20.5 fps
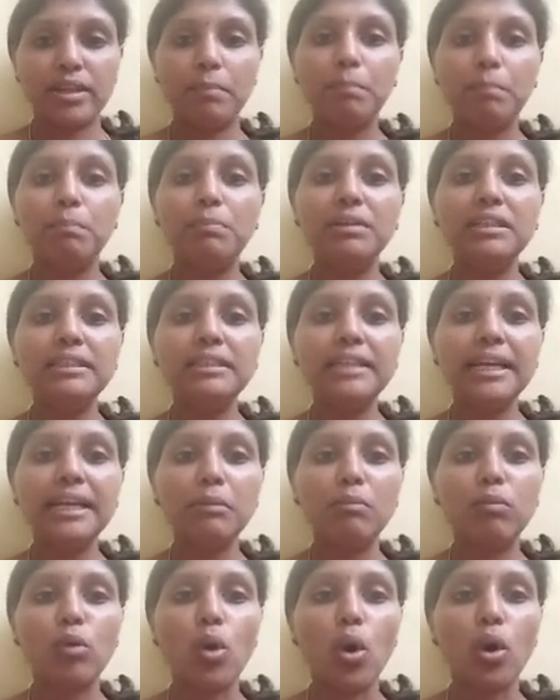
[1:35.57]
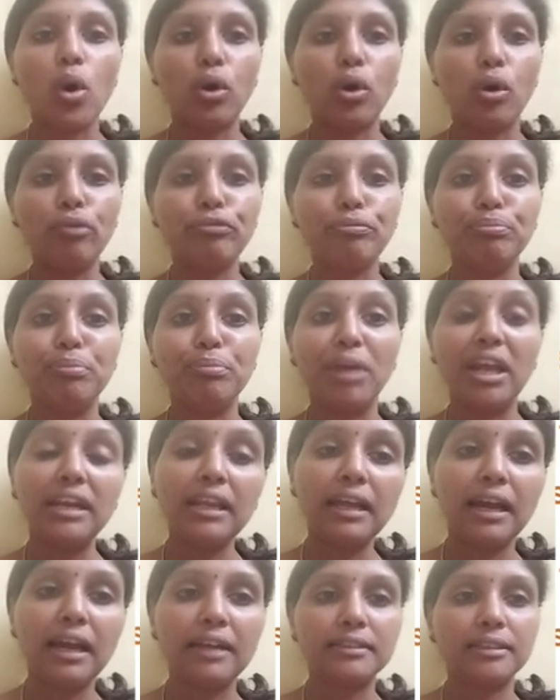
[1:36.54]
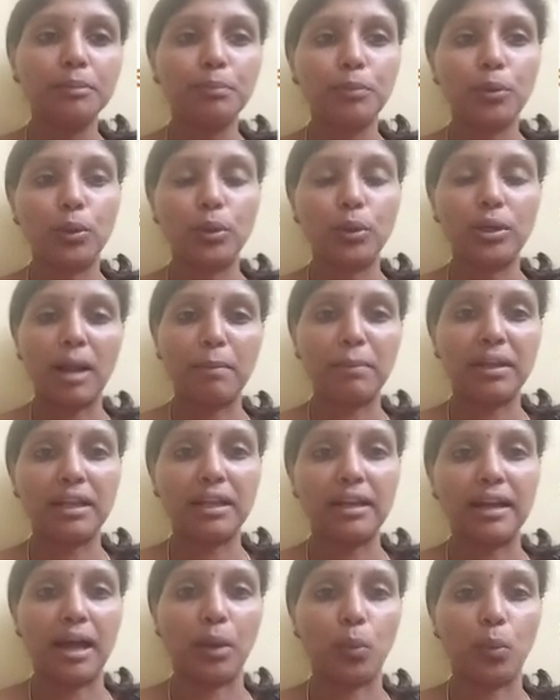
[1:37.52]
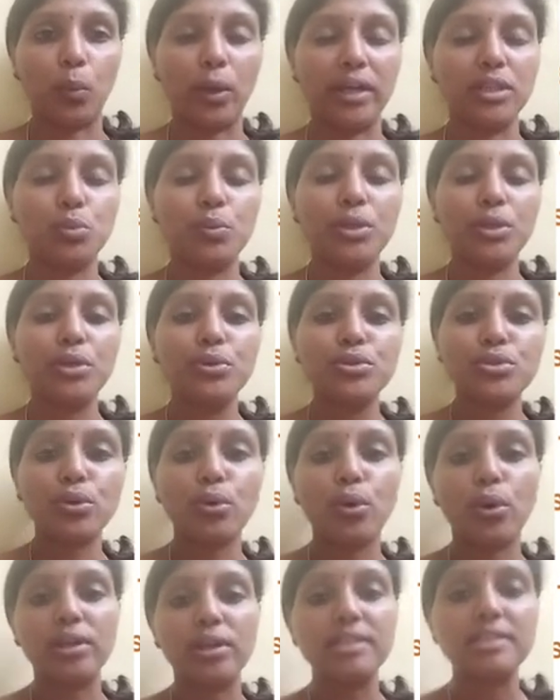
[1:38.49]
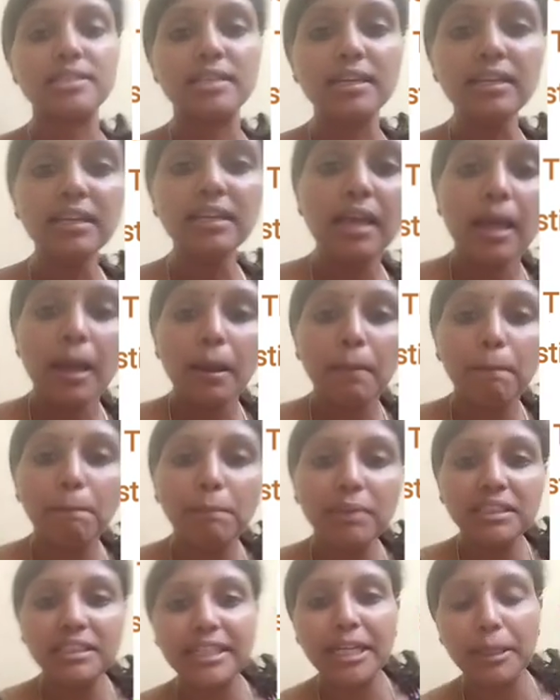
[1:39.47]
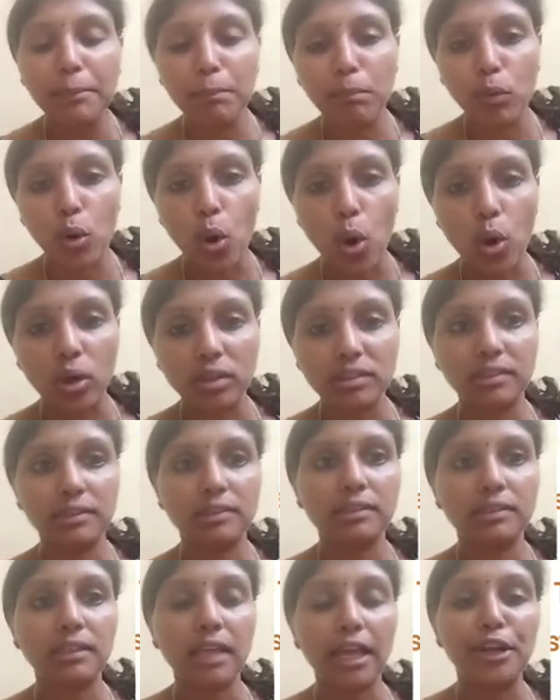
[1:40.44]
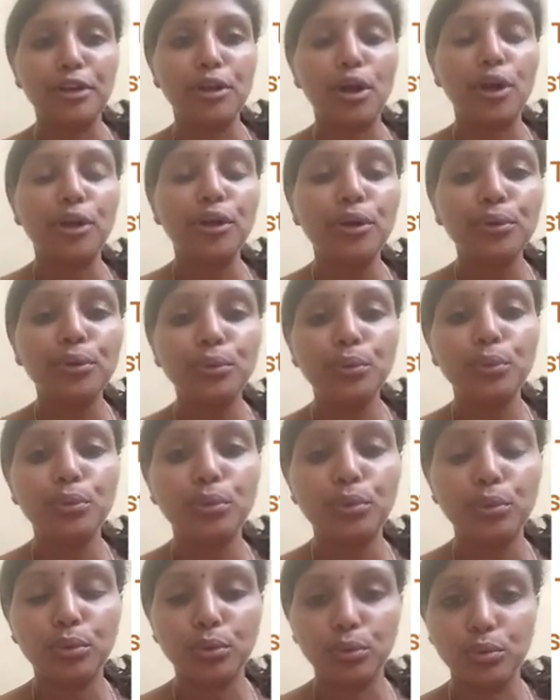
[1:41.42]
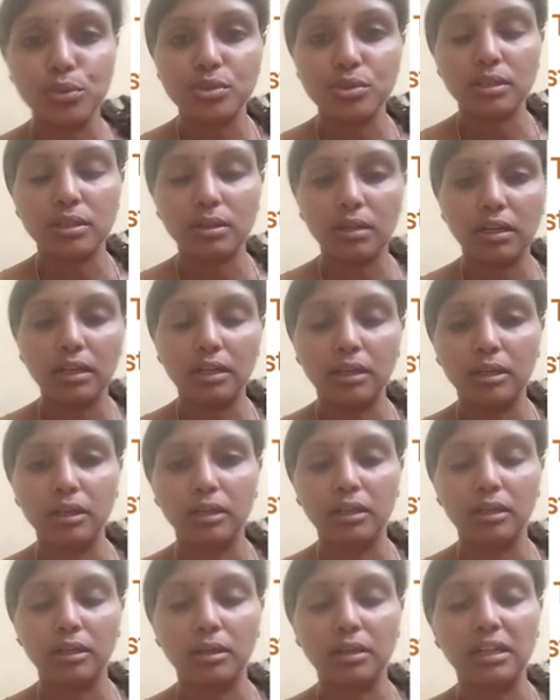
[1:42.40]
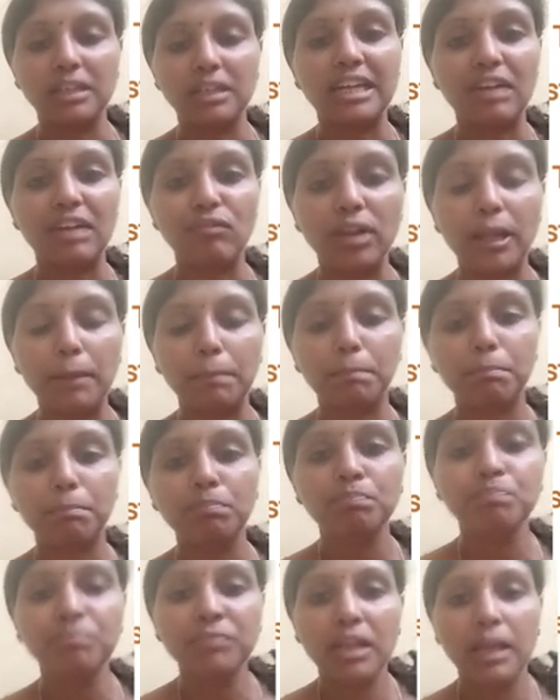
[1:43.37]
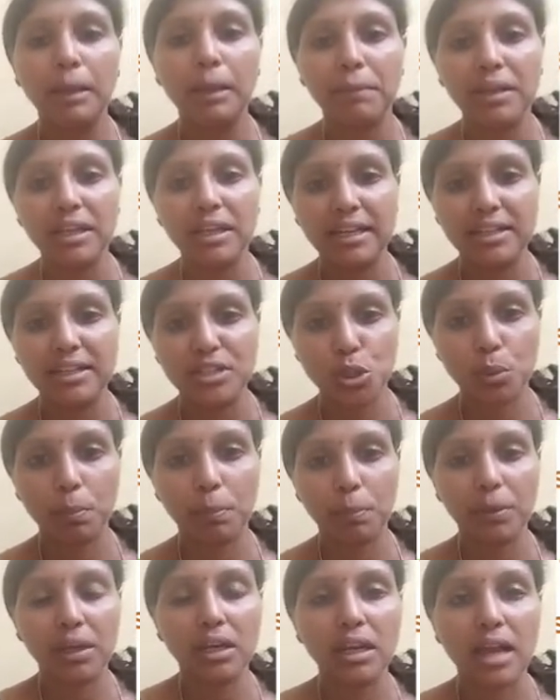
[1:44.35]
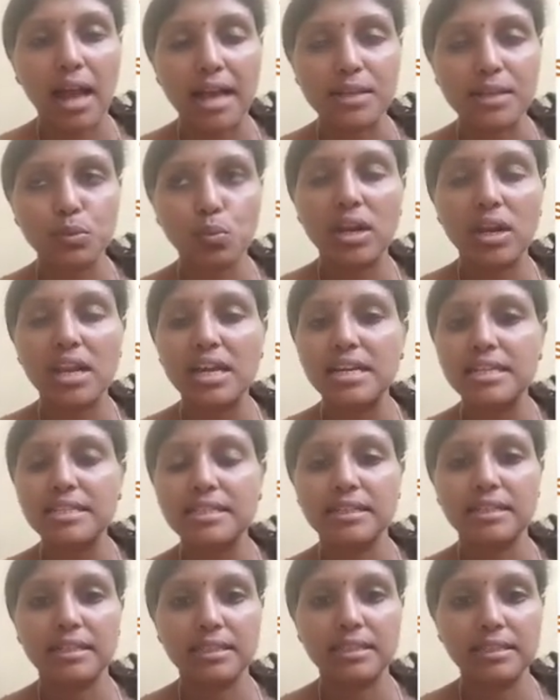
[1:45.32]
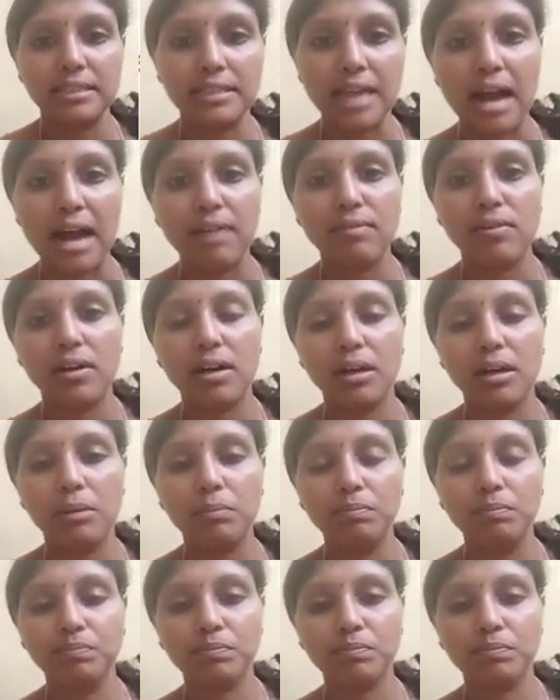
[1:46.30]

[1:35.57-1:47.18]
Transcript: building block of many other programming language. We used to call it as an building blocks in order to develop PHP as well as Java,